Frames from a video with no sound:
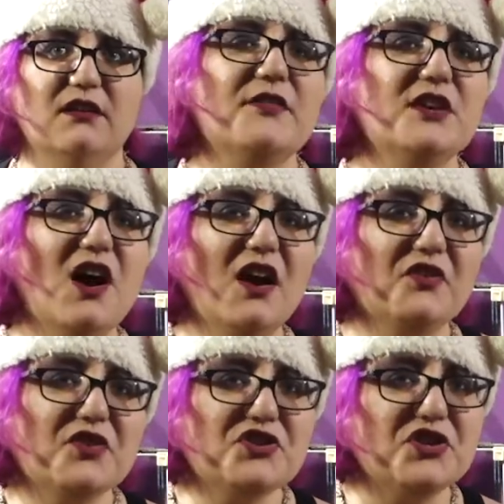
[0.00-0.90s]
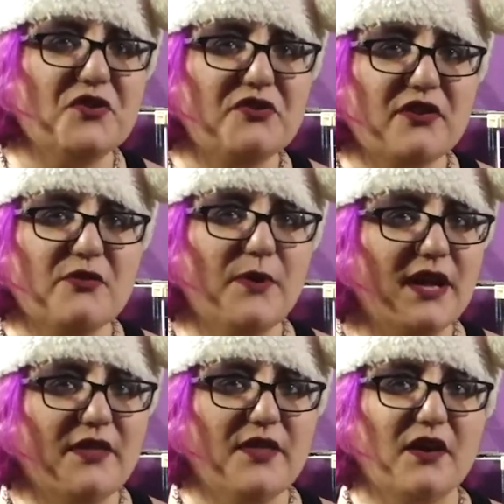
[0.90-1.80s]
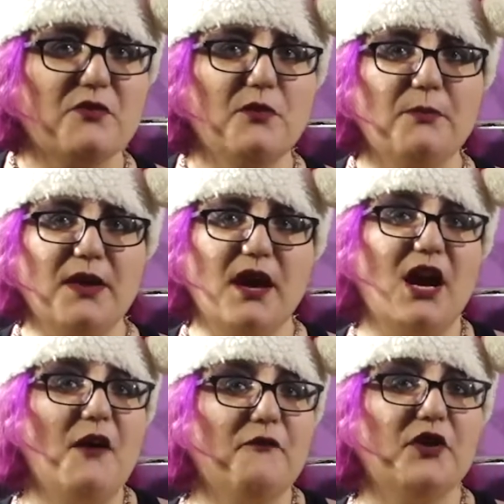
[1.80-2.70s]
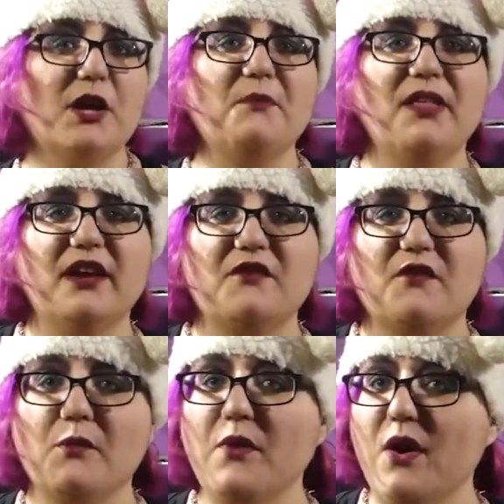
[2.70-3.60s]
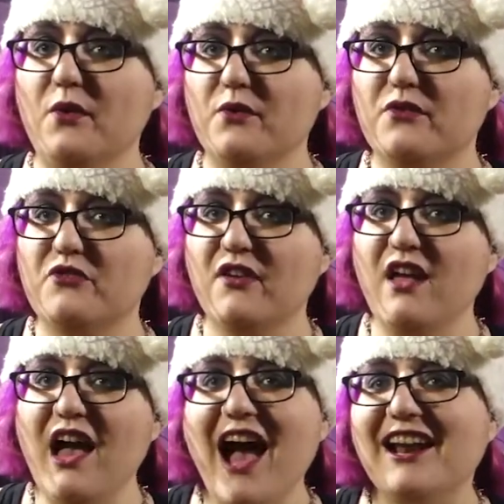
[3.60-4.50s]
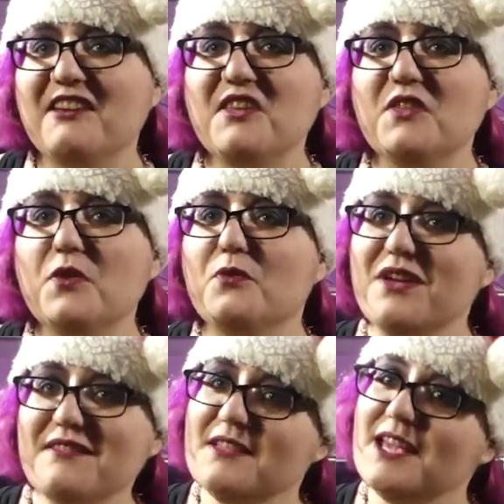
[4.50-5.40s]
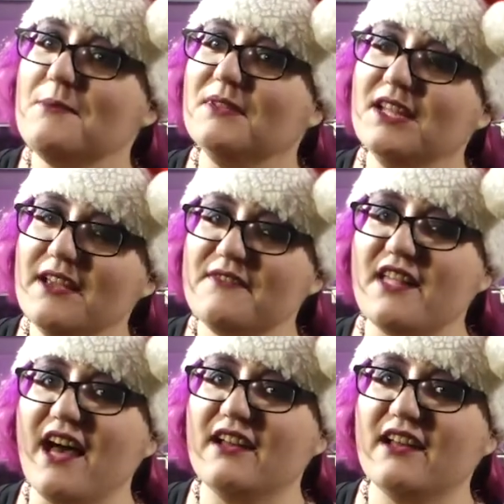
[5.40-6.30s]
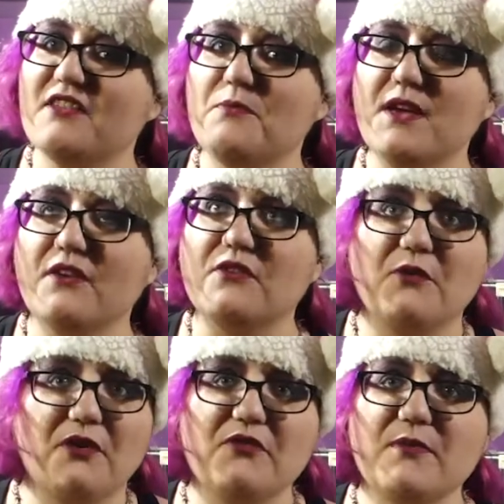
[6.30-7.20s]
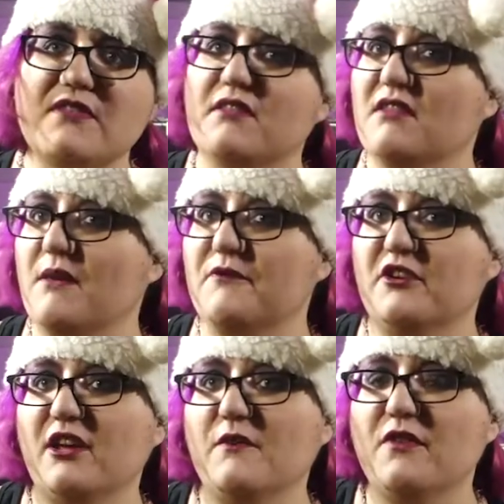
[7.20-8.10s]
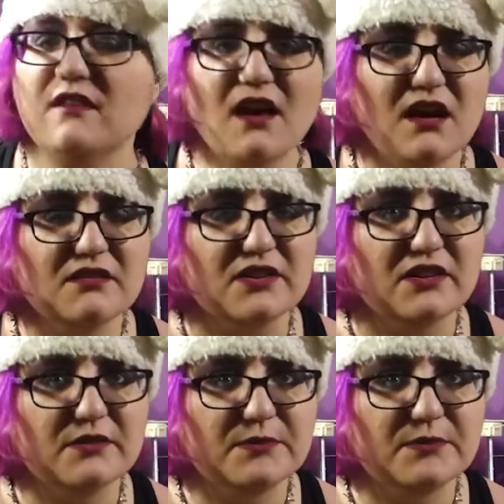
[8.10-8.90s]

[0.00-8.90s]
The Doctor chooses what he thinks will be a comforting place for Rose, and I think the reason he believes that is because Christmas is comforting for the Doctor.